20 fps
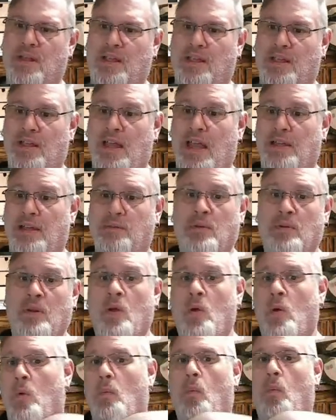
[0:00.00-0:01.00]
And
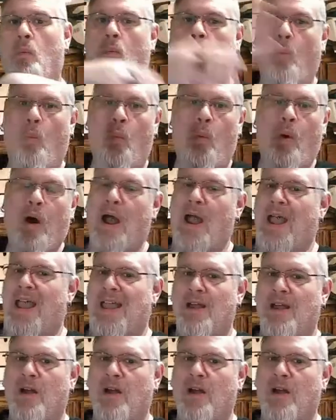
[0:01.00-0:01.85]
why